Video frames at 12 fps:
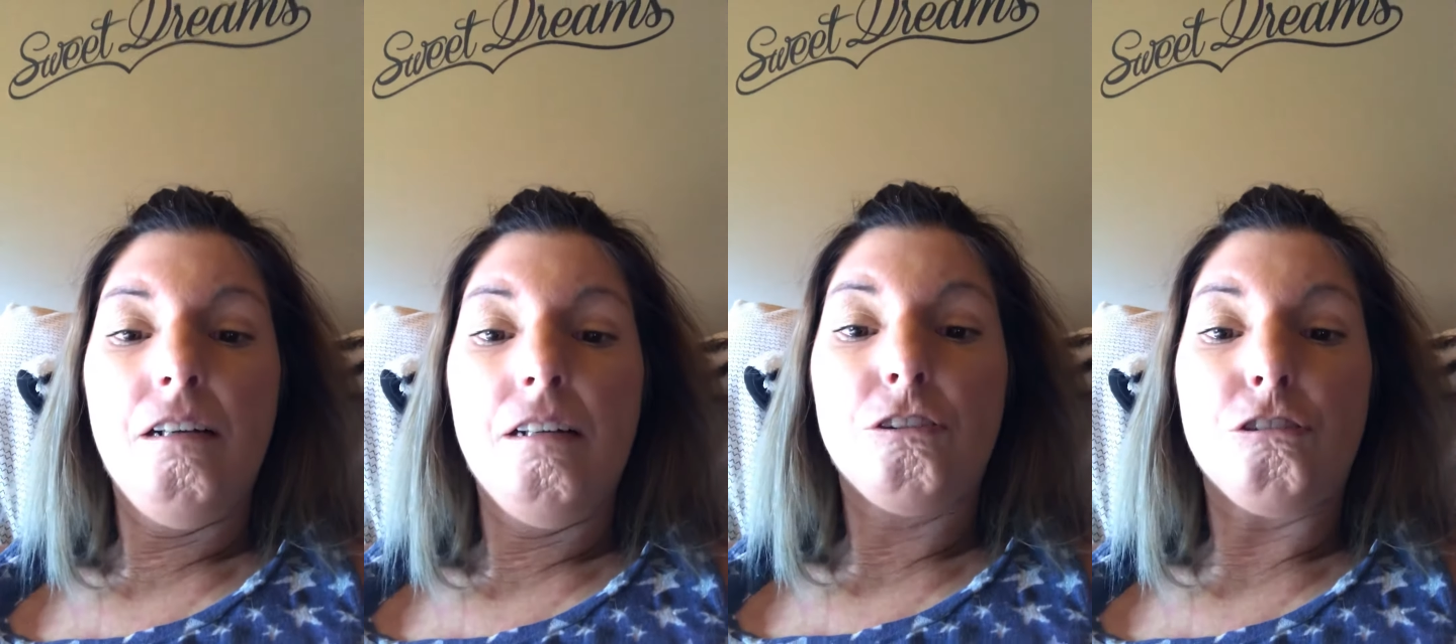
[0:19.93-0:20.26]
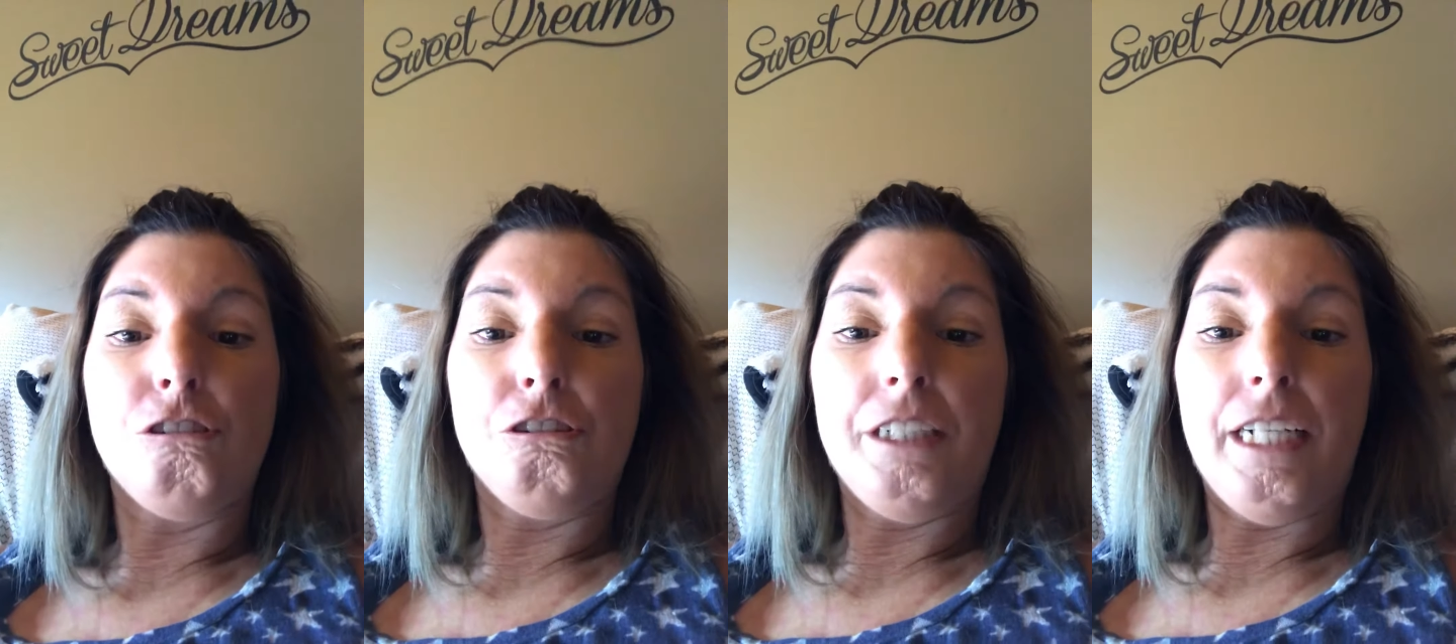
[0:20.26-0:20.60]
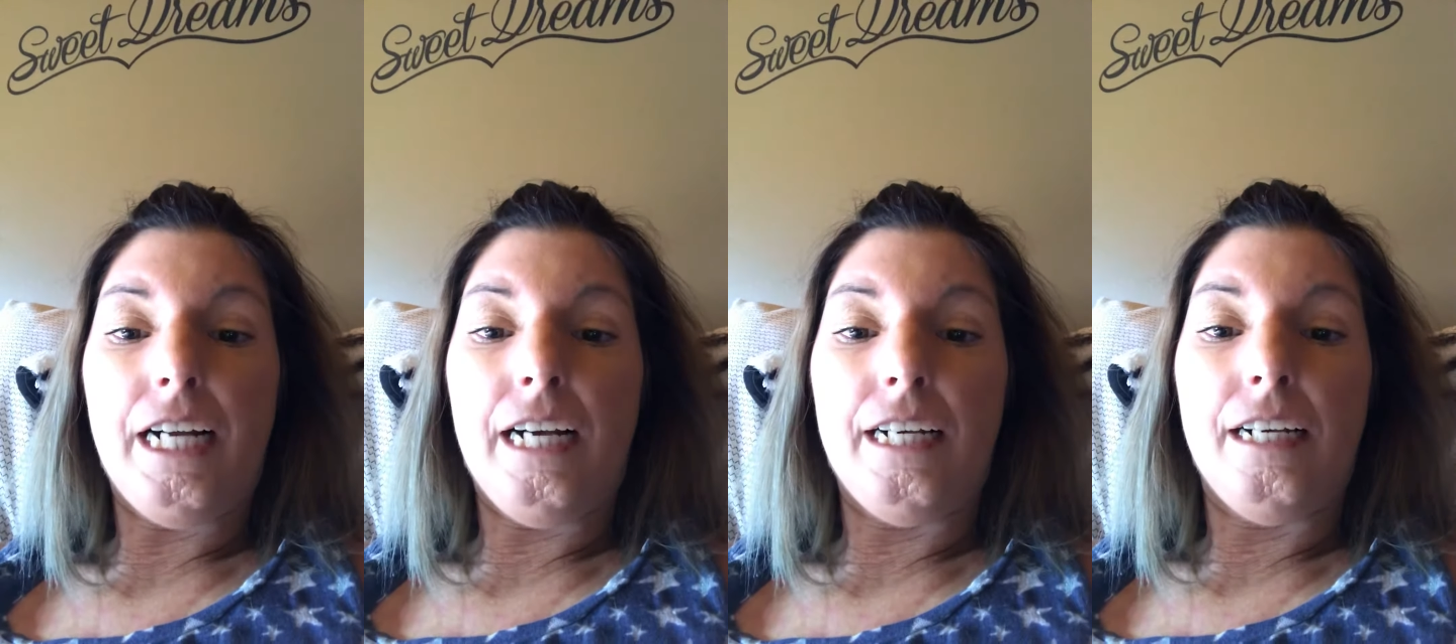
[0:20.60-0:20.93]
surgery
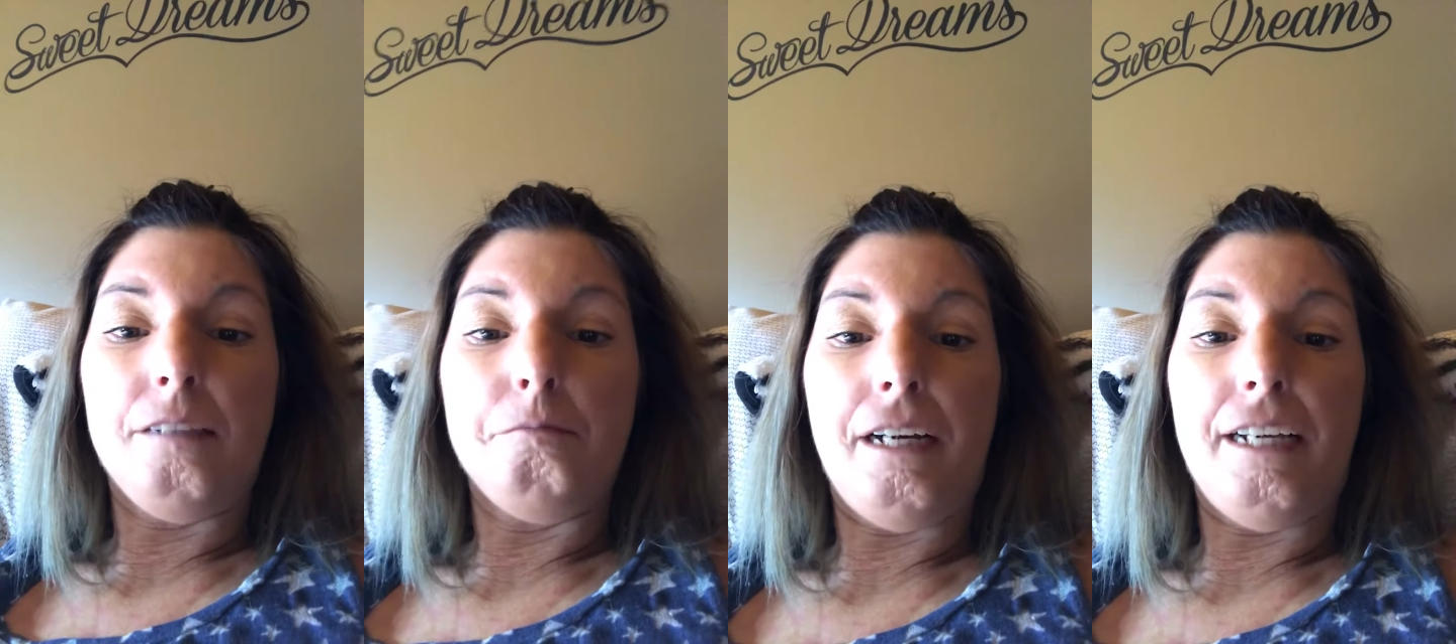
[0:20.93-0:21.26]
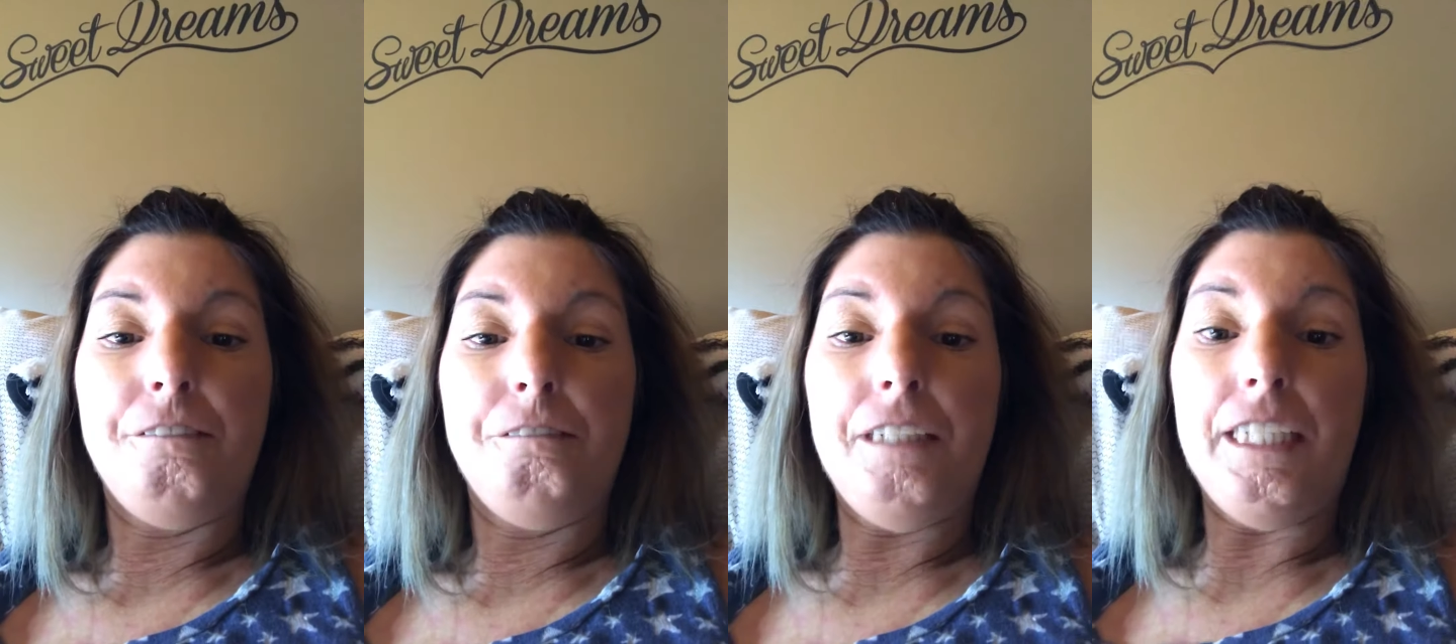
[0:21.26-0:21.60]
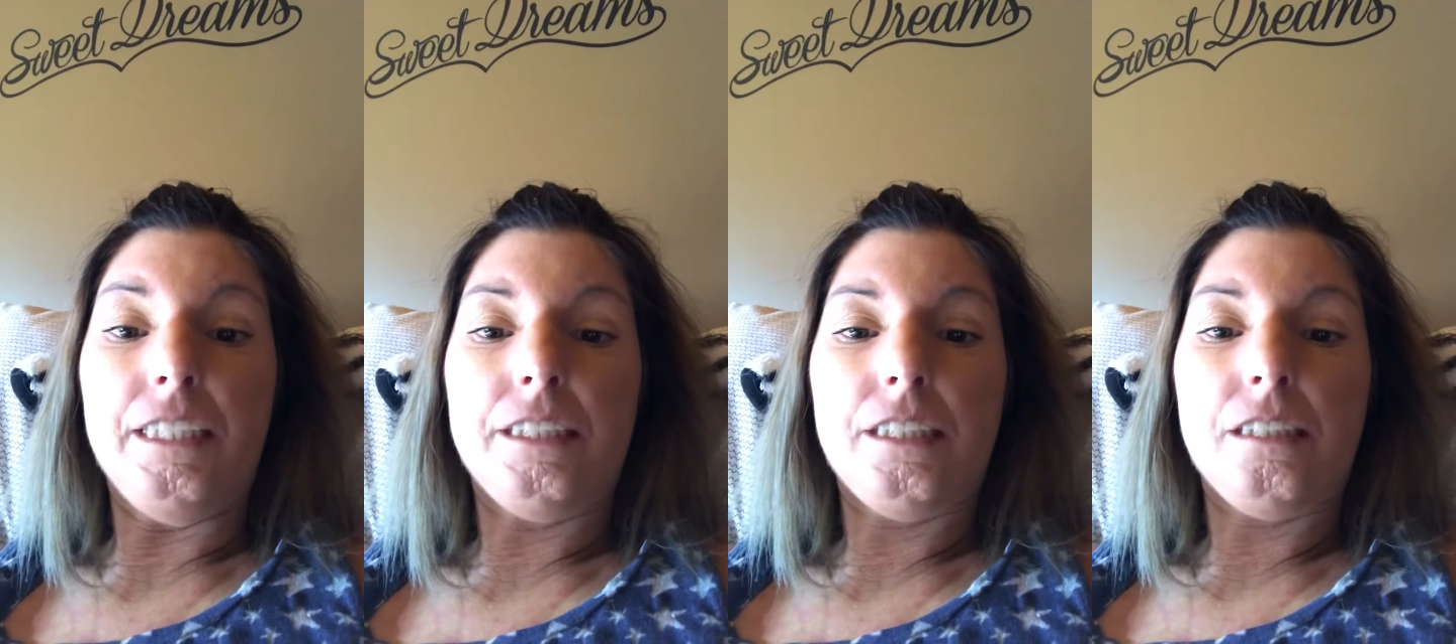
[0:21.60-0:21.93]
on my
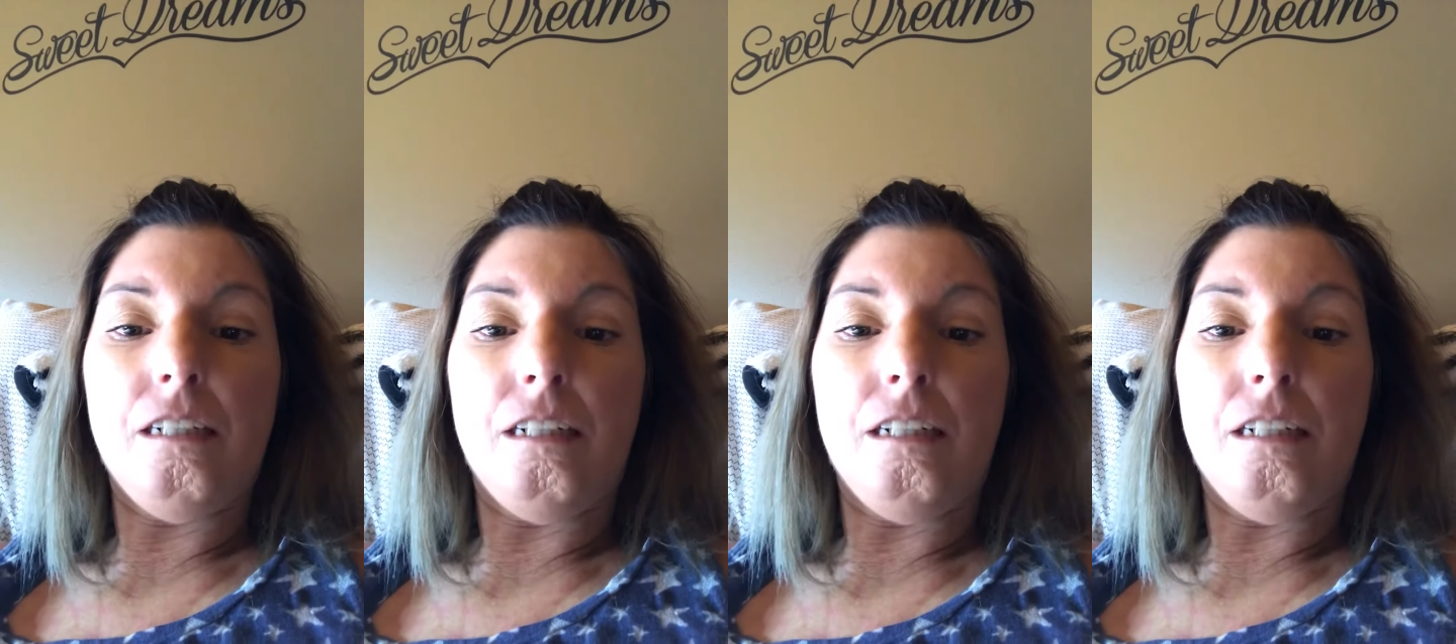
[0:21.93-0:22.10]
feet.